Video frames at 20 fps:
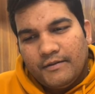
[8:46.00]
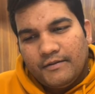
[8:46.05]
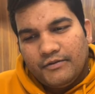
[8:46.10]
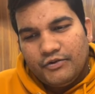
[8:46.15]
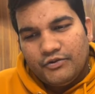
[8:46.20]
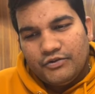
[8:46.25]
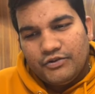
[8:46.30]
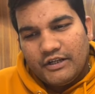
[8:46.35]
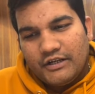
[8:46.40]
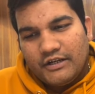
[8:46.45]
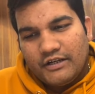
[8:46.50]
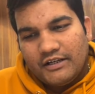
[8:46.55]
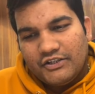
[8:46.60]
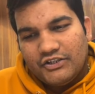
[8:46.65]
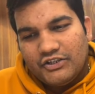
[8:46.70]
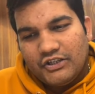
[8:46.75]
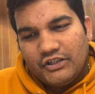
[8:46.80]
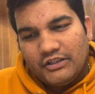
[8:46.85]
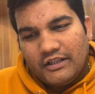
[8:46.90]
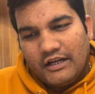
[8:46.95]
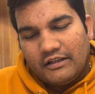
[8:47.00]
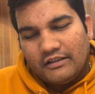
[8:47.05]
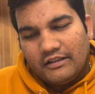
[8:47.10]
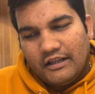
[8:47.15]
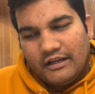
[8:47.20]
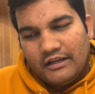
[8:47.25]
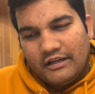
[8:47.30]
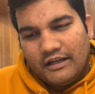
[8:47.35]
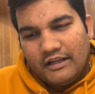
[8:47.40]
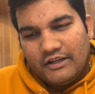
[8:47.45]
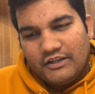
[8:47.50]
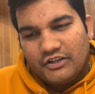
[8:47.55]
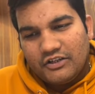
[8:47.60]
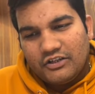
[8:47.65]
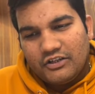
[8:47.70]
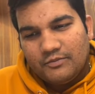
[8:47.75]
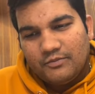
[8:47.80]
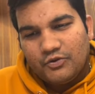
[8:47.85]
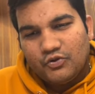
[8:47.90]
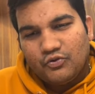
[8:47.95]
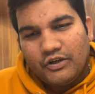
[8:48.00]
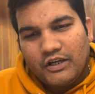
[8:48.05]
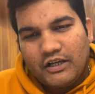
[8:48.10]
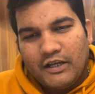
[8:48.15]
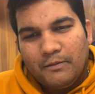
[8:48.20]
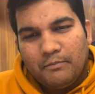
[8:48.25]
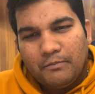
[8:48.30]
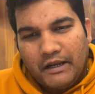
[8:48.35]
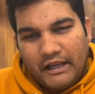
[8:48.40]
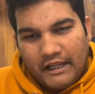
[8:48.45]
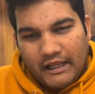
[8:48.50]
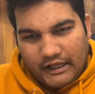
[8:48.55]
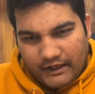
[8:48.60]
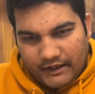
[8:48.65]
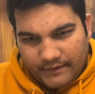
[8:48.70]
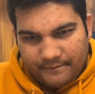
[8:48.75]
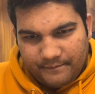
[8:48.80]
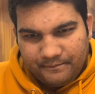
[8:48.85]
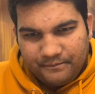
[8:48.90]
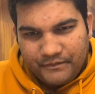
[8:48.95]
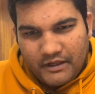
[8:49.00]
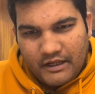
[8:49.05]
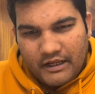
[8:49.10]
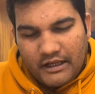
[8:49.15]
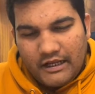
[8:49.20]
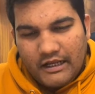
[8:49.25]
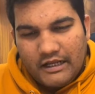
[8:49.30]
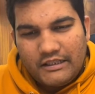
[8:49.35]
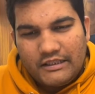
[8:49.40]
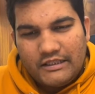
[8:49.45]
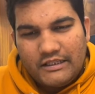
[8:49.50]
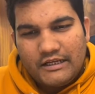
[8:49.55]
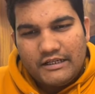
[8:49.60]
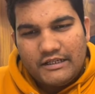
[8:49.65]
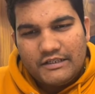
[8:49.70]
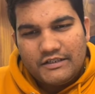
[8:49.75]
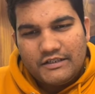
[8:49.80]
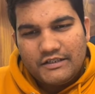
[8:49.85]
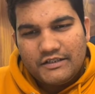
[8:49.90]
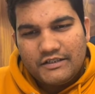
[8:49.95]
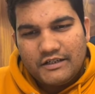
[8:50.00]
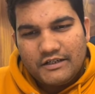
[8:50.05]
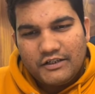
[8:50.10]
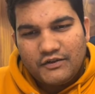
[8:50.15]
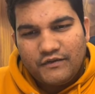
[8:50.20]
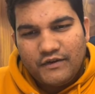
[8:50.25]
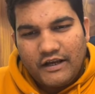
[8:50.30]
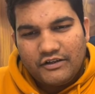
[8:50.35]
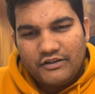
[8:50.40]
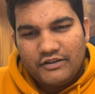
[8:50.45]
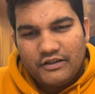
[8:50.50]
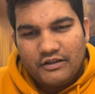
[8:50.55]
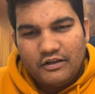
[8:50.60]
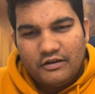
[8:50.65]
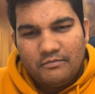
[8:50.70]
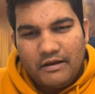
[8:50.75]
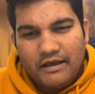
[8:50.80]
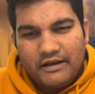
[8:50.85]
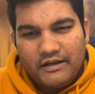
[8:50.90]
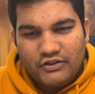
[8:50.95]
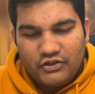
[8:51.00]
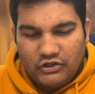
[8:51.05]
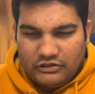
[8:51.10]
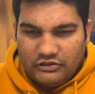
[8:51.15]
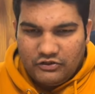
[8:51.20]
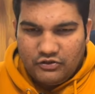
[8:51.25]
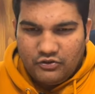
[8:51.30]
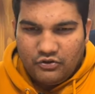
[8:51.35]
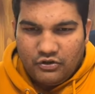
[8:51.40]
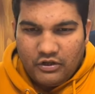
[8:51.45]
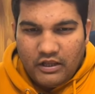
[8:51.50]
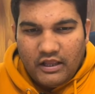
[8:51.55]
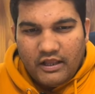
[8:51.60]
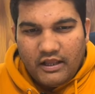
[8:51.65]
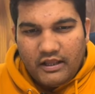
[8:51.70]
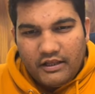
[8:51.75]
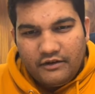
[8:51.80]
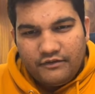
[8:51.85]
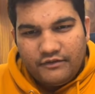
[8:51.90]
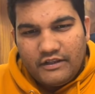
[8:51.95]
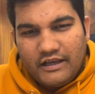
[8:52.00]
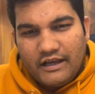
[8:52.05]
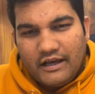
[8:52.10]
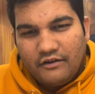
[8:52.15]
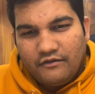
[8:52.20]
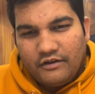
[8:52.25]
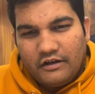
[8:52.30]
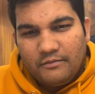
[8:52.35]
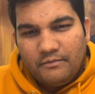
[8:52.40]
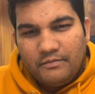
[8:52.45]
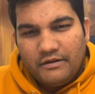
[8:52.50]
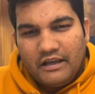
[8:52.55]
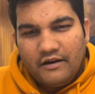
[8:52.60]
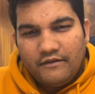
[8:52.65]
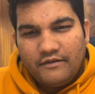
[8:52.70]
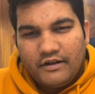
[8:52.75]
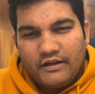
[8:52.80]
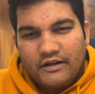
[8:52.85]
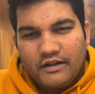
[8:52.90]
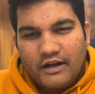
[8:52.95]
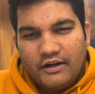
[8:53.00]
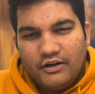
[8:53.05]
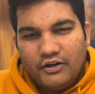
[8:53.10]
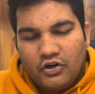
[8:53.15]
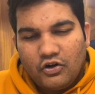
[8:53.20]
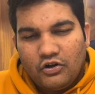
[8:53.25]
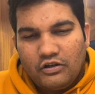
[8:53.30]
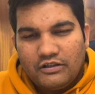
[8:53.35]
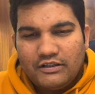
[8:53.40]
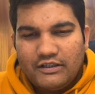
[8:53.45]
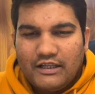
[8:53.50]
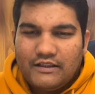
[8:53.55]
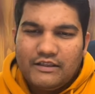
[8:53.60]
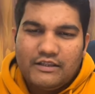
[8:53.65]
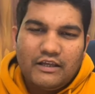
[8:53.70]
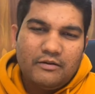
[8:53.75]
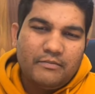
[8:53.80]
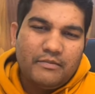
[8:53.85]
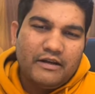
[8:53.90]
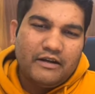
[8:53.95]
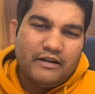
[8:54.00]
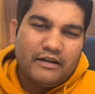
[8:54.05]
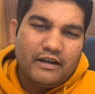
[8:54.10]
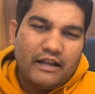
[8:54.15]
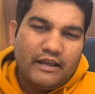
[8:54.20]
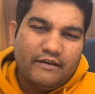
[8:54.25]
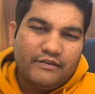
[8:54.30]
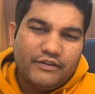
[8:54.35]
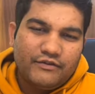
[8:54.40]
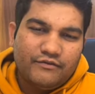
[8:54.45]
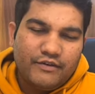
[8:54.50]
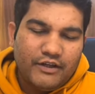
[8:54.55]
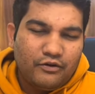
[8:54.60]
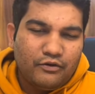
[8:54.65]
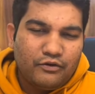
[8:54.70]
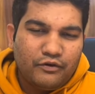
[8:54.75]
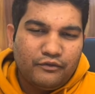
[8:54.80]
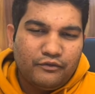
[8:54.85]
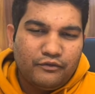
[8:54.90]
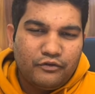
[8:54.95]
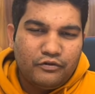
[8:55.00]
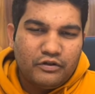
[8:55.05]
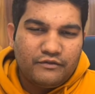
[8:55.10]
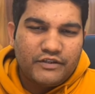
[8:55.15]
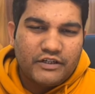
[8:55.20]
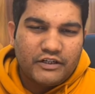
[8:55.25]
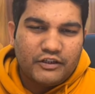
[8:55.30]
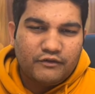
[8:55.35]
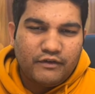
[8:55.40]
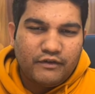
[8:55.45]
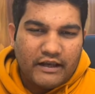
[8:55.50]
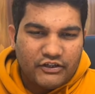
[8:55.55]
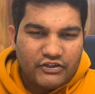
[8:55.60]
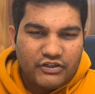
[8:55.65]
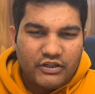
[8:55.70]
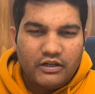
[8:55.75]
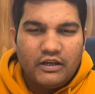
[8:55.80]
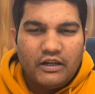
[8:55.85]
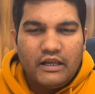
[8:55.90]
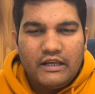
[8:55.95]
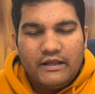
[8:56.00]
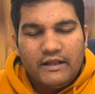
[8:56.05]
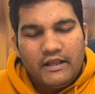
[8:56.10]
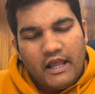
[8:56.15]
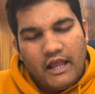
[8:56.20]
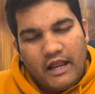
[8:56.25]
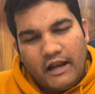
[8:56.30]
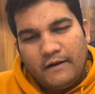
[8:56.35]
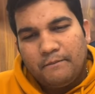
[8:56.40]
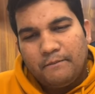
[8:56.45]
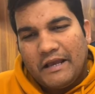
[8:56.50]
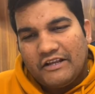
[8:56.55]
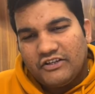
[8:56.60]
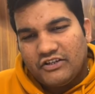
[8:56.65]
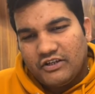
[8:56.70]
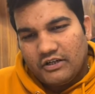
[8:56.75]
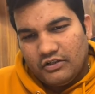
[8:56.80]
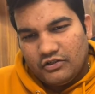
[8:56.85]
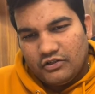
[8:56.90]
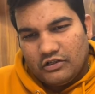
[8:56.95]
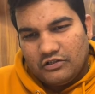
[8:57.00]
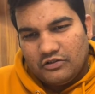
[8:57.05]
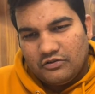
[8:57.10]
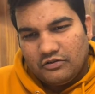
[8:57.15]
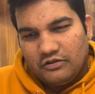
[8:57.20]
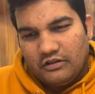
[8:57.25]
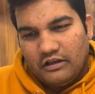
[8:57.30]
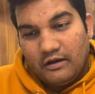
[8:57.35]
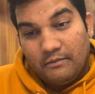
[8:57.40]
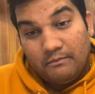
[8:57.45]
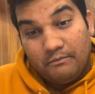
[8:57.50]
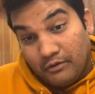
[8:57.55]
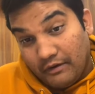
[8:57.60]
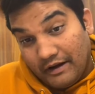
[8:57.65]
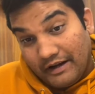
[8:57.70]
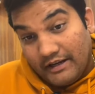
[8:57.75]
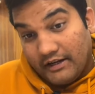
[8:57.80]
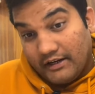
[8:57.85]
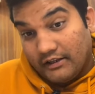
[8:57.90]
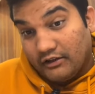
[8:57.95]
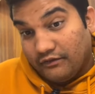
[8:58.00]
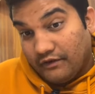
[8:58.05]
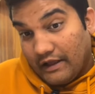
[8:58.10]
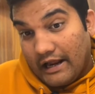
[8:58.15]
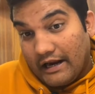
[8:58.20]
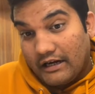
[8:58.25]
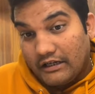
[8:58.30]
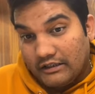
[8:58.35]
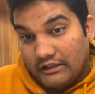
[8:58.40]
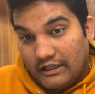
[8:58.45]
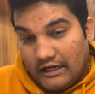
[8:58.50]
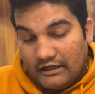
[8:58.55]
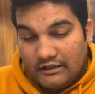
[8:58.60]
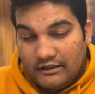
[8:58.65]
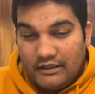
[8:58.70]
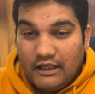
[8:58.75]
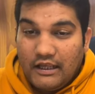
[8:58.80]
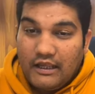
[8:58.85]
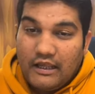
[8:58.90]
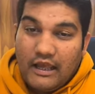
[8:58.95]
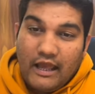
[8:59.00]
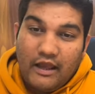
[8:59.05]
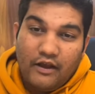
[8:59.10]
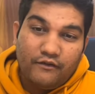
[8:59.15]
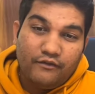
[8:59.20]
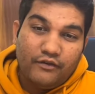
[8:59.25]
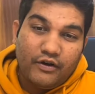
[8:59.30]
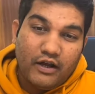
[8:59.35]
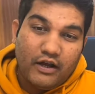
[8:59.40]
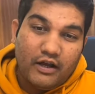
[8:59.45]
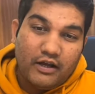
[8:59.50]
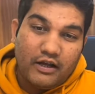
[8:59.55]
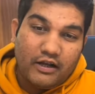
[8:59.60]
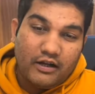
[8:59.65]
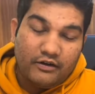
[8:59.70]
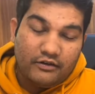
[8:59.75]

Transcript: you generally see that their relationships quickly break and there is dissatisfaction in marriage also if they are well behaved and controlled then their marital life is very good full of satisfaction and passion is also there provided the fact that they have a,